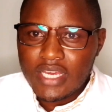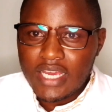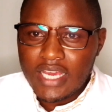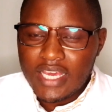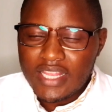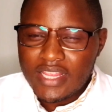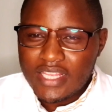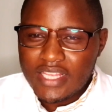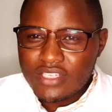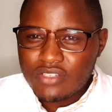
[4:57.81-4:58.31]

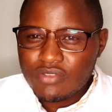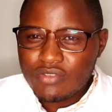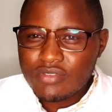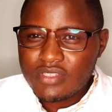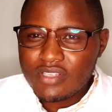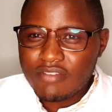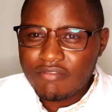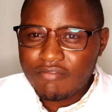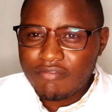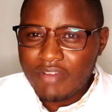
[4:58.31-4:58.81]
others use
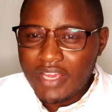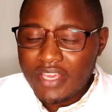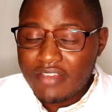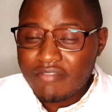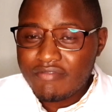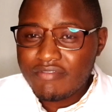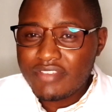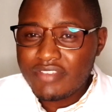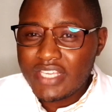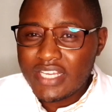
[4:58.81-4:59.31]
the 5
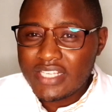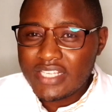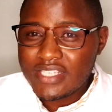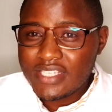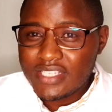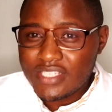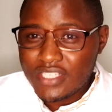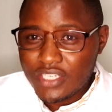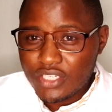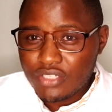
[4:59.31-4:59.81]
years
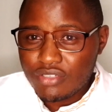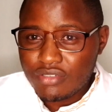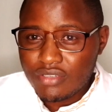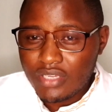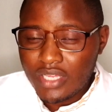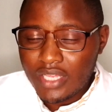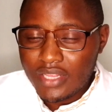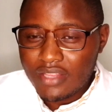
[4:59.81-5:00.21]
injection,